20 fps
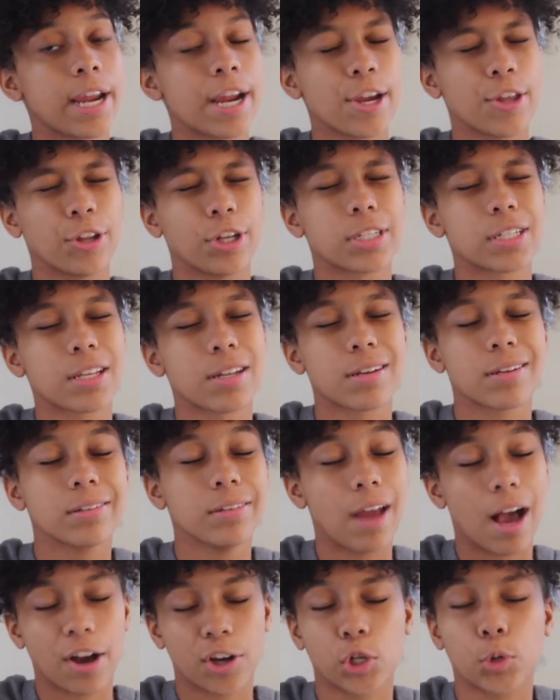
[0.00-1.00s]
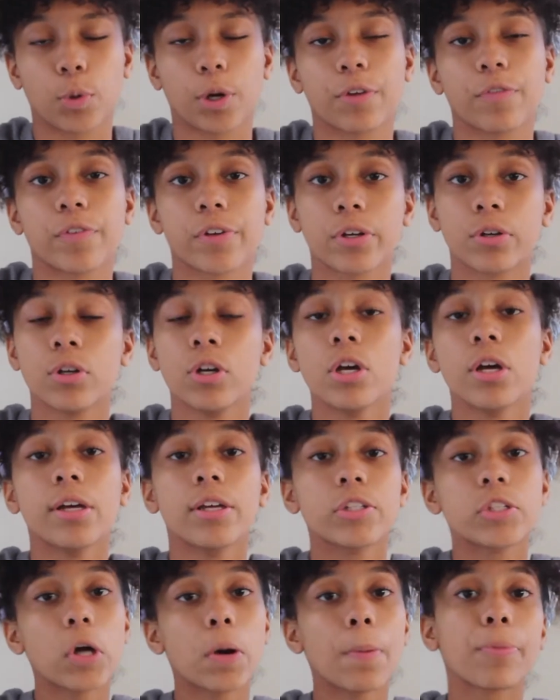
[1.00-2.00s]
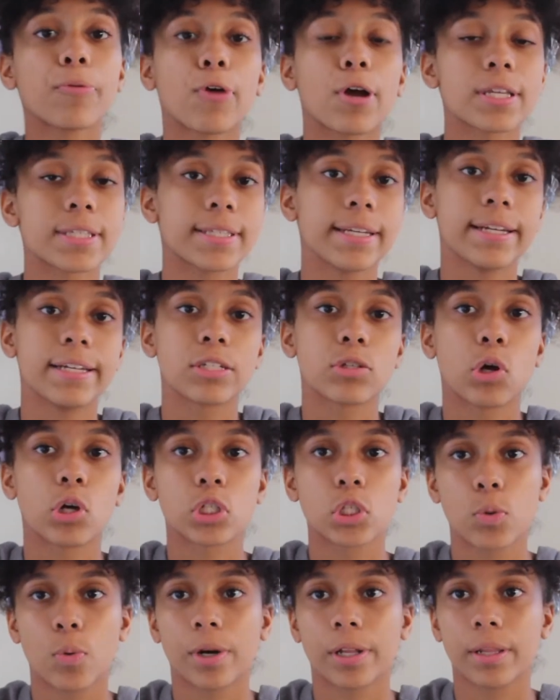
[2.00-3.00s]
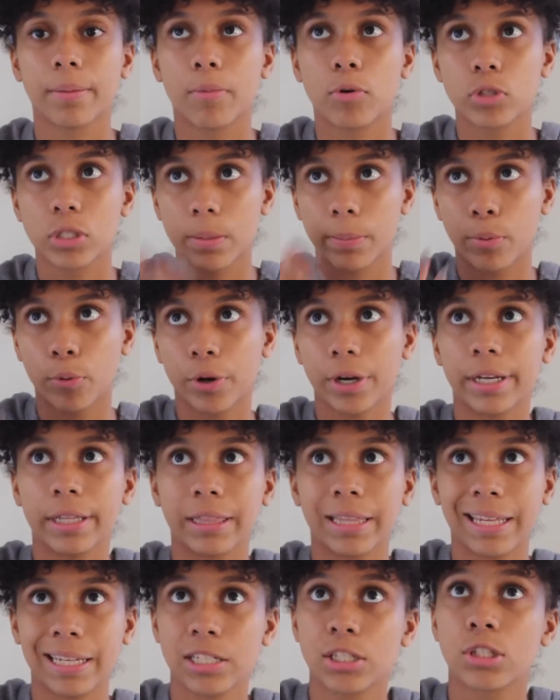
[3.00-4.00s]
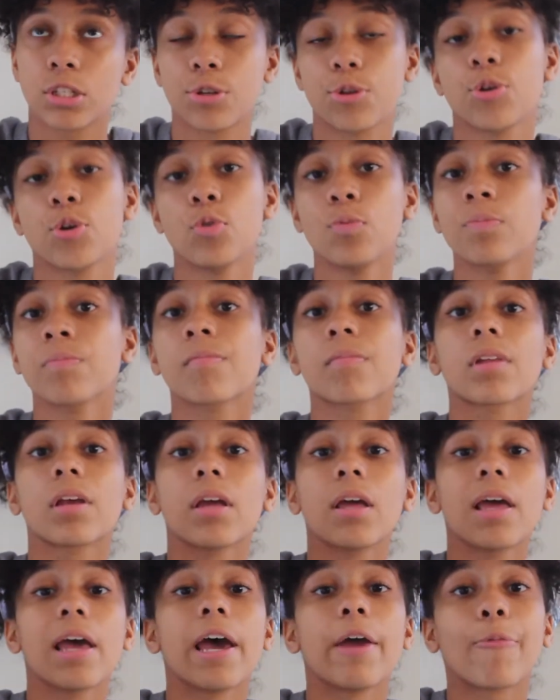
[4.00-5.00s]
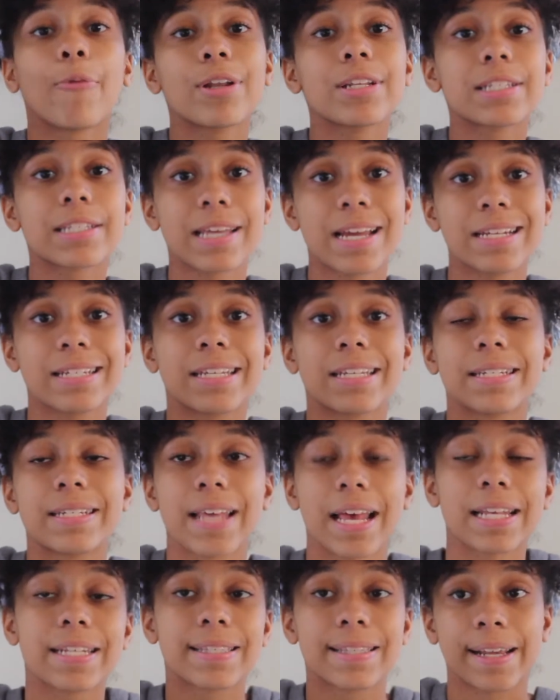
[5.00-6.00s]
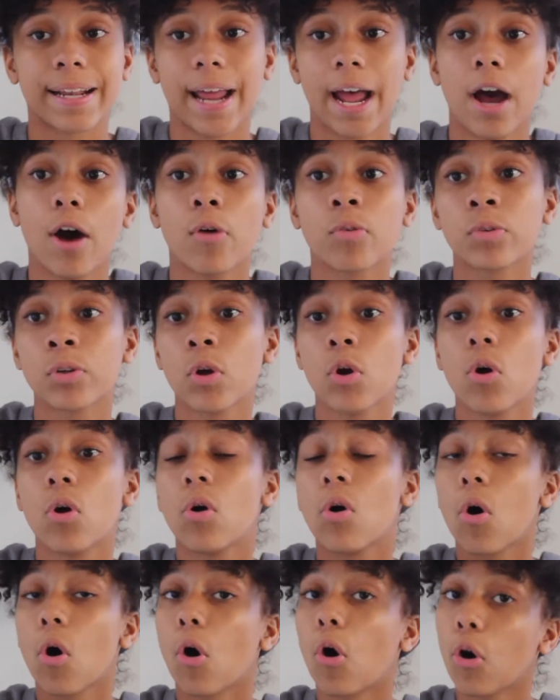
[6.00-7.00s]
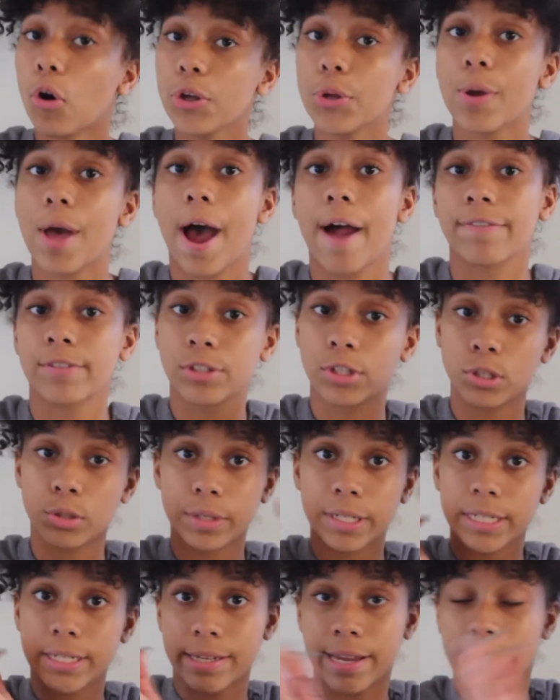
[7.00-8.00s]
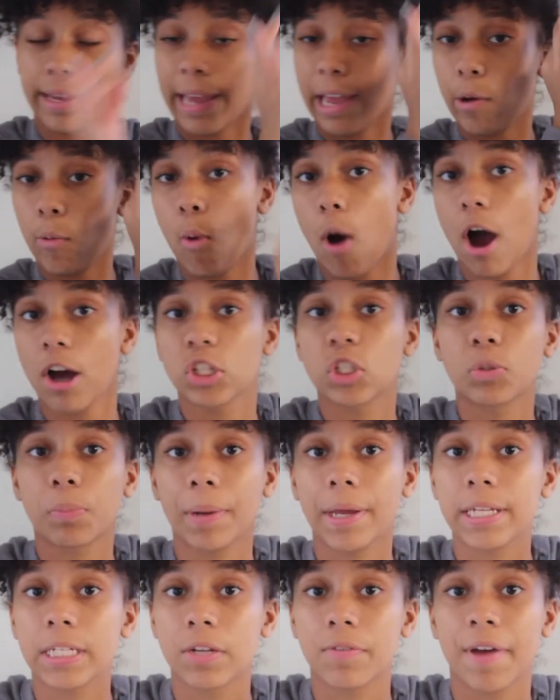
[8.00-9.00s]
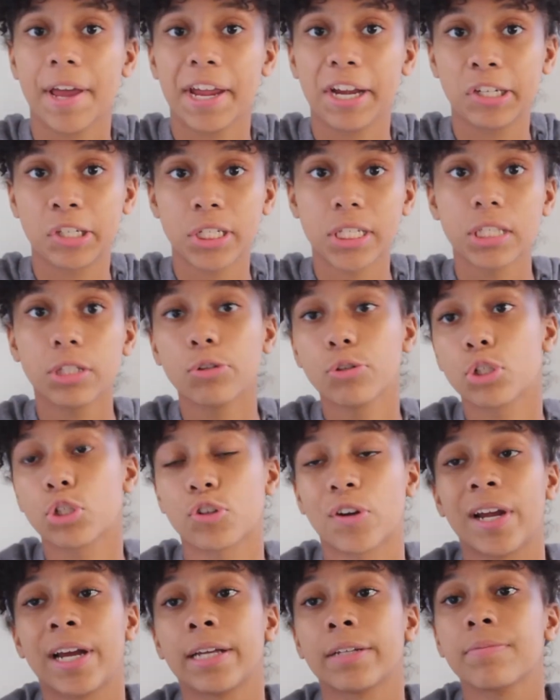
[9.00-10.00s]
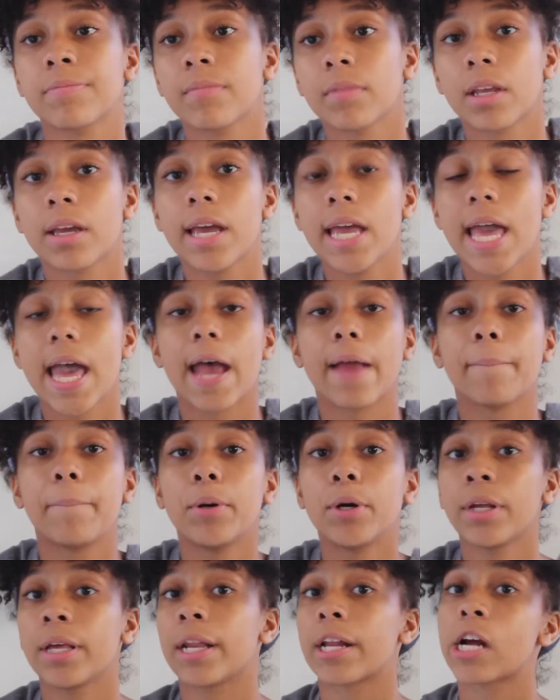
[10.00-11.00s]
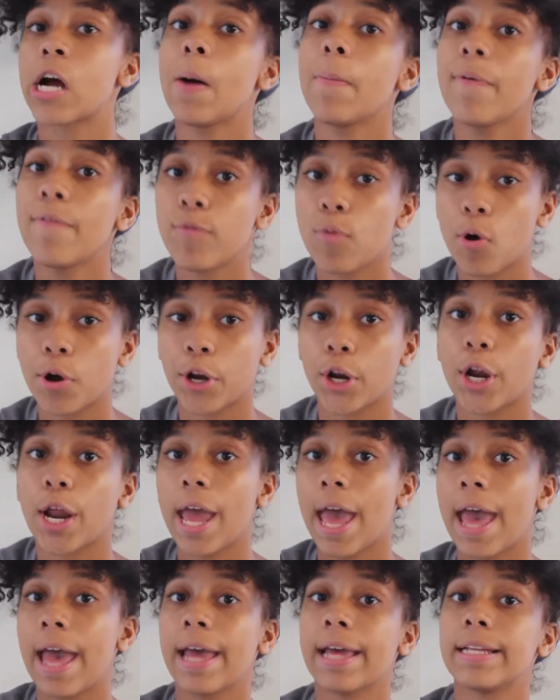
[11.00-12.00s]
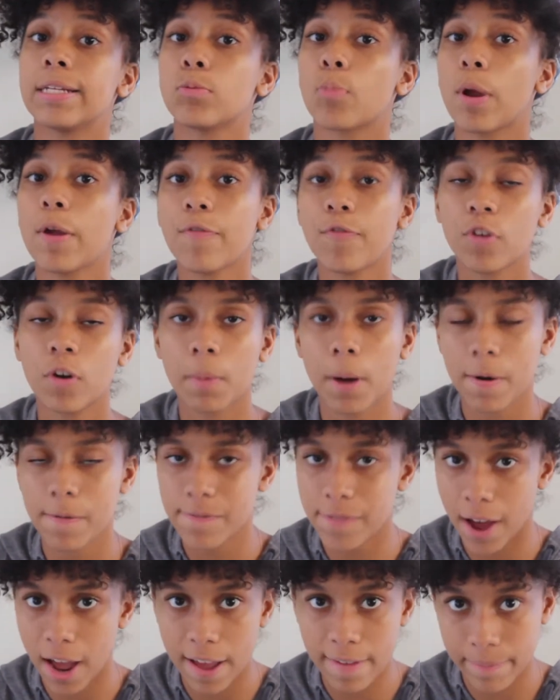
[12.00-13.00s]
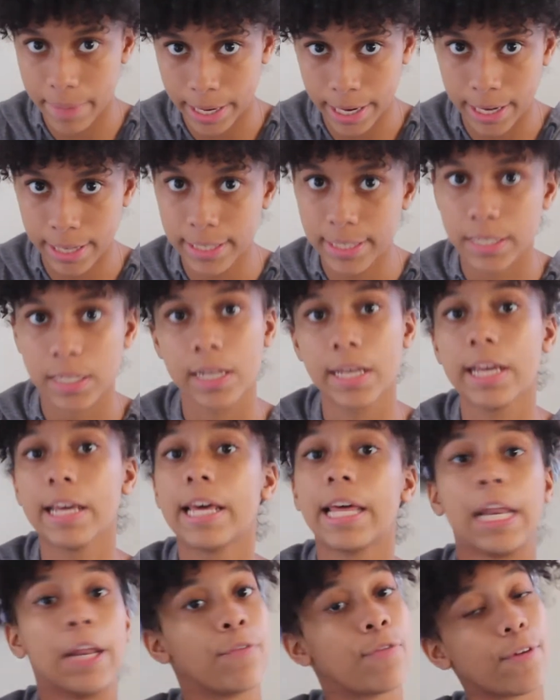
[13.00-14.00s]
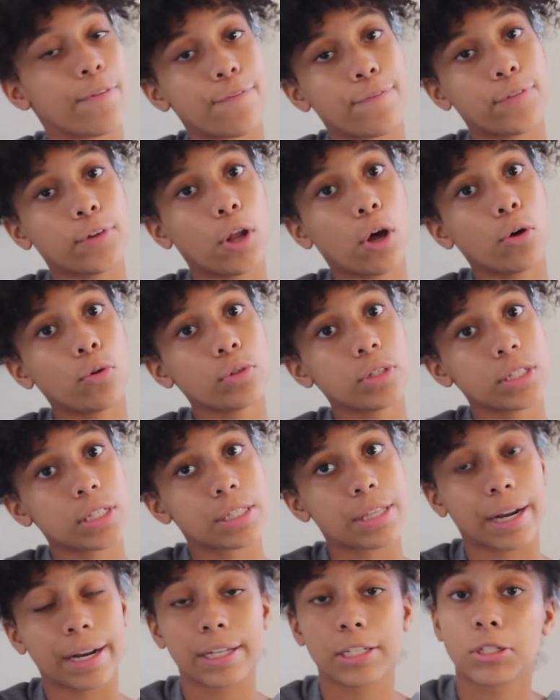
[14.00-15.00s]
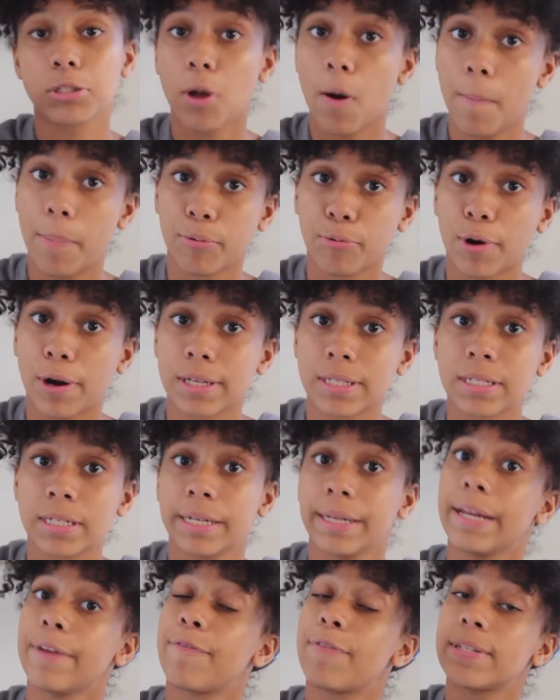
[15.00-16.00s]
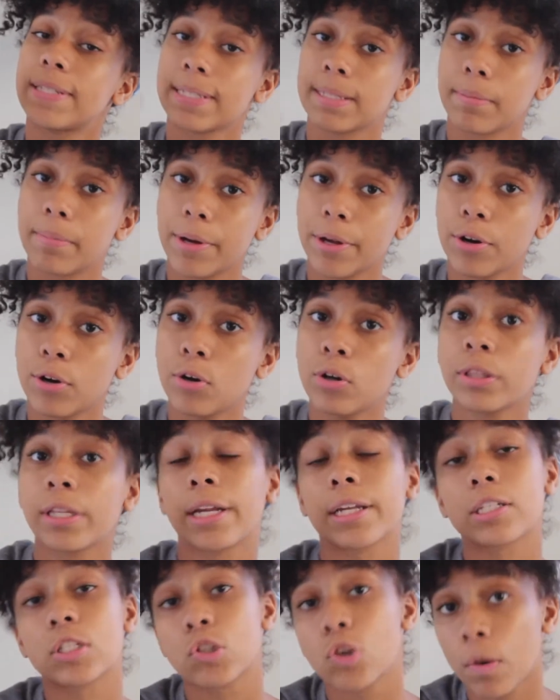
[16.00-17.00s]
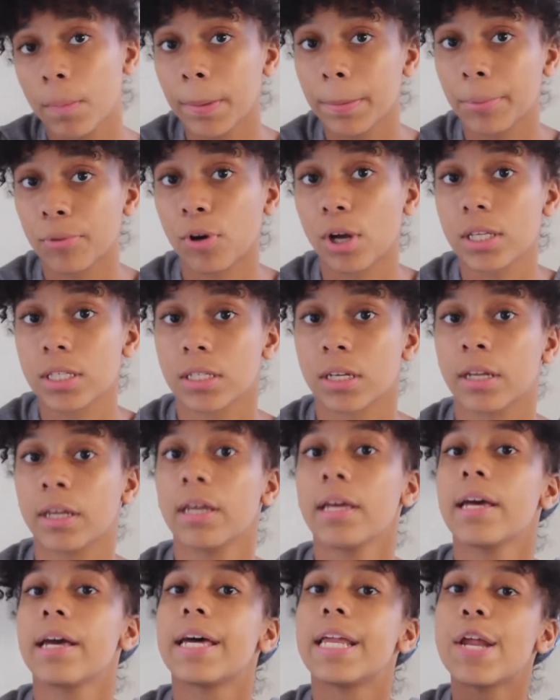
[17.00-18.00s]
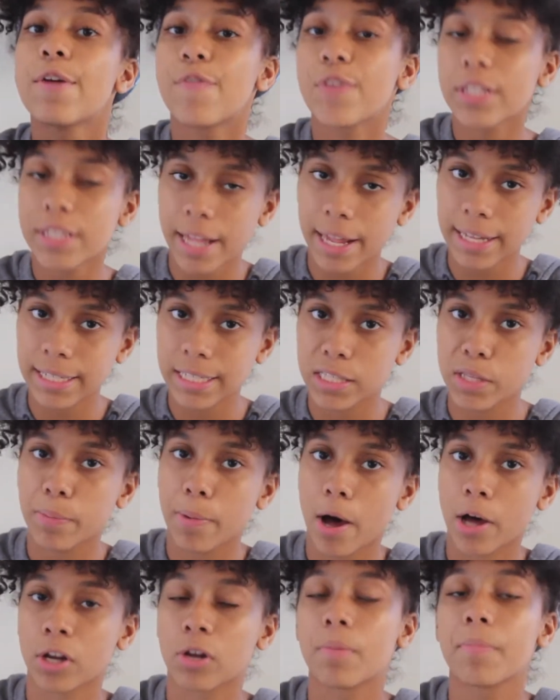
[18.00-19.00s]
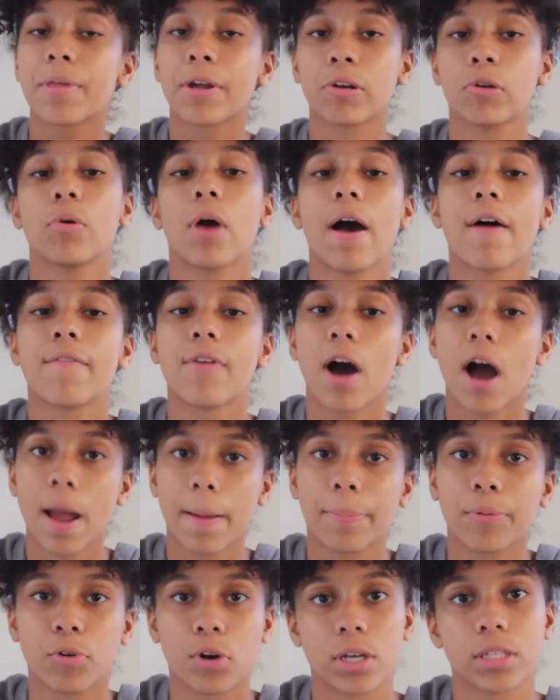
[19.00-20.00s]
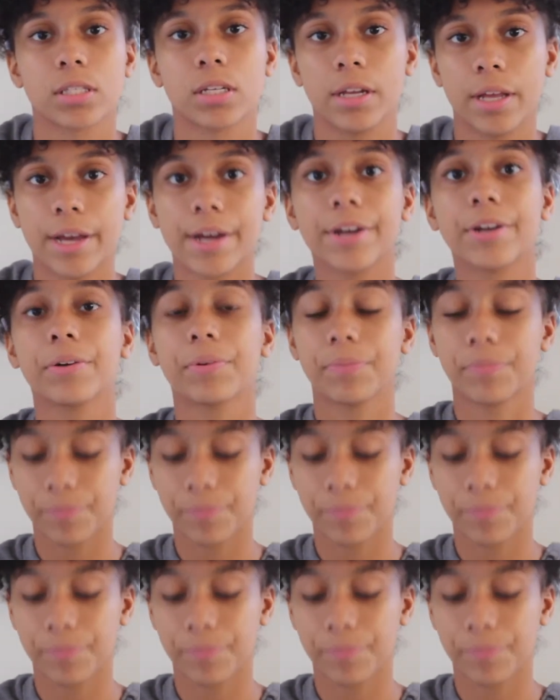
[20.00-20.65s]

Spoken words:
hair, then it's not gonna work for you. So porosity is also one of the most important things to do. And once again, to test that out, all you have to do is take a washed piece of hair, just a little strand, and put it in a cup of water and wait for about 5 minutes. And if it floats, then it's low porosity. If it's in the middle, then it's normal porosity. If it sinks to the bottom, then you have high porosity hair.